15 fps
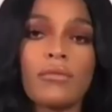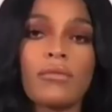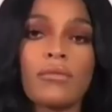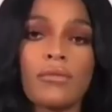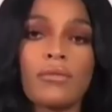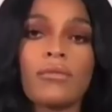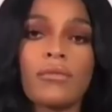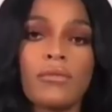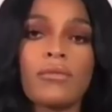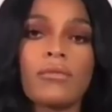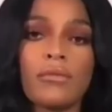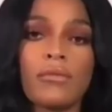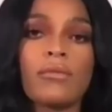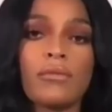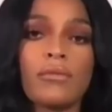
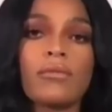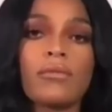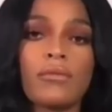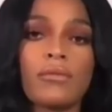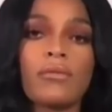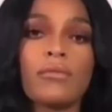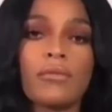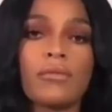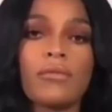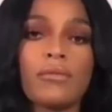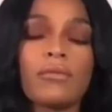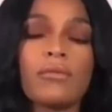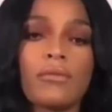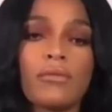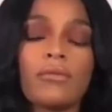
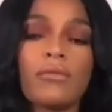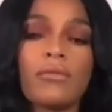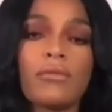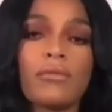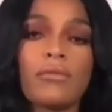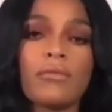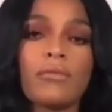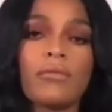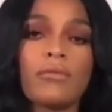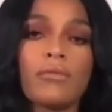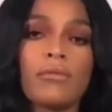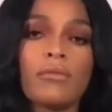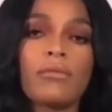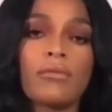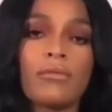
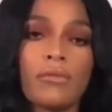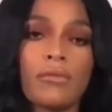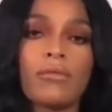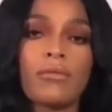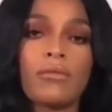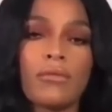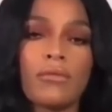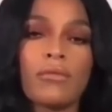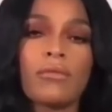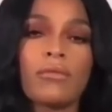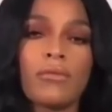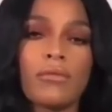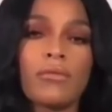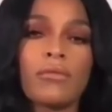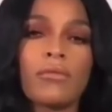
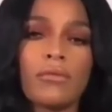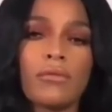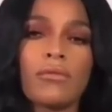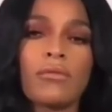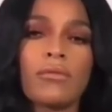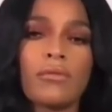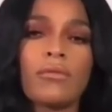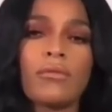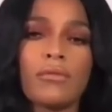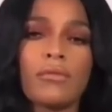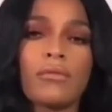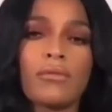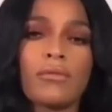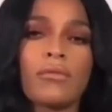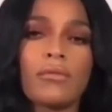
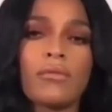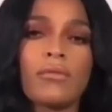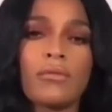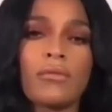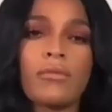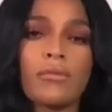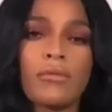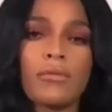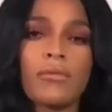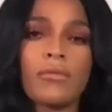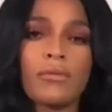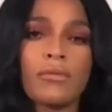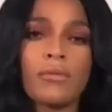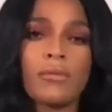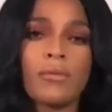
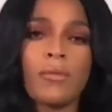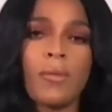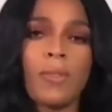This person isn't speaking.